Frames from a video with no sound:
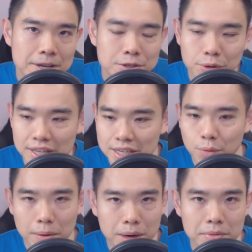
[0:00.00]
So you can see
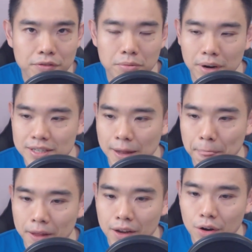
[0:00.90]
where I'm coming from, right? Is that
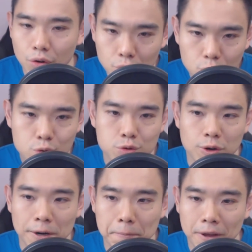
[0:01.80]
rules,
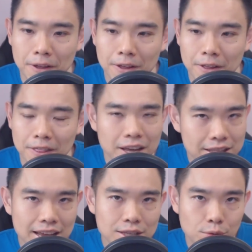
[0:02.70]
right? They are
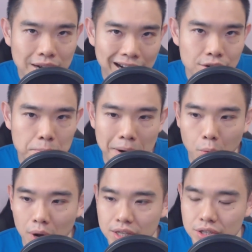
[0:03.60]
there to guide you. But
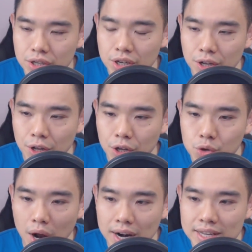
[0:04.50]
once
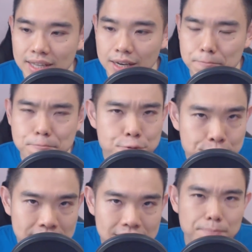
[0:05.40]
you understand the
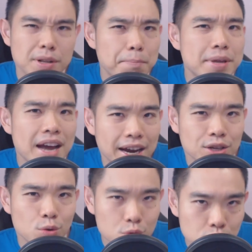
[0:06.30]
principle
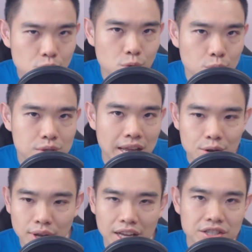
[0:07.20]
behind those rules, then
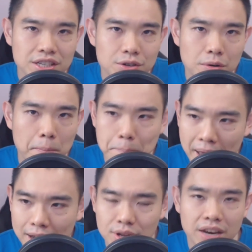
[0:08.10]
you can actually, you
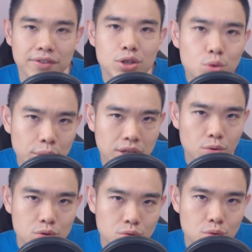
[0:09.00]
can even tweak
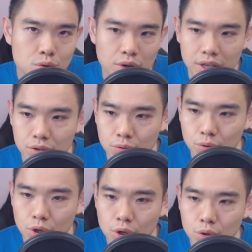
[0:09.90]
those rules, right?
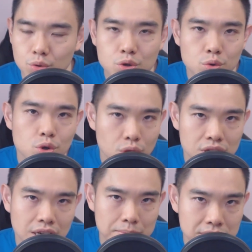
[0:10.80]
To suit your
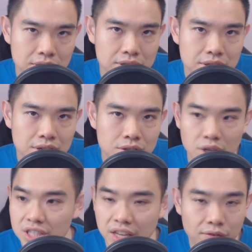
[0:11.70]
circumstance. So
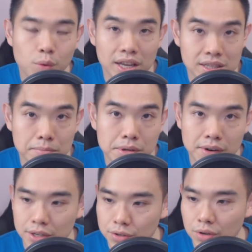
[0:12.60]
I just give you one example,
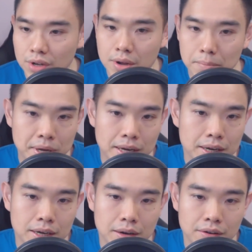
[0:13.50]
right? Being
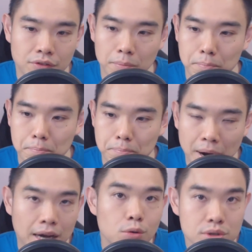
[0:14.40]
from
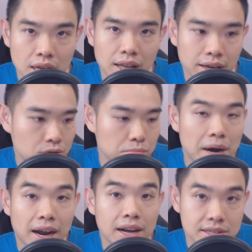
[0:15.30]
buy low, sell high to
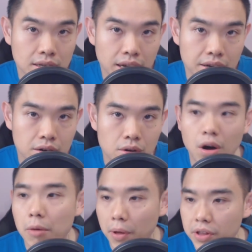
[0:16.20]
buy high, sell high.
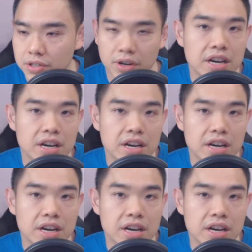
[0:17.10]
Or how about this, right?